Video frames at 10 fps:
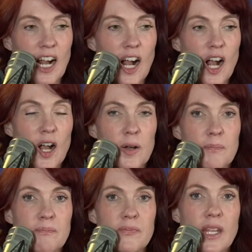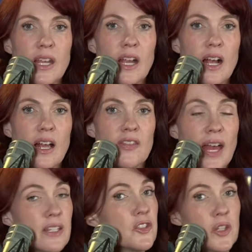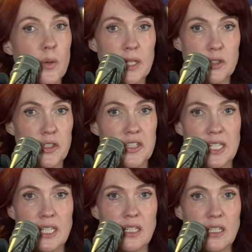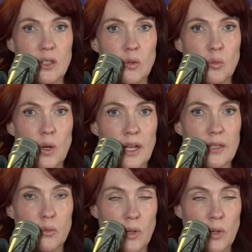That is so interesting what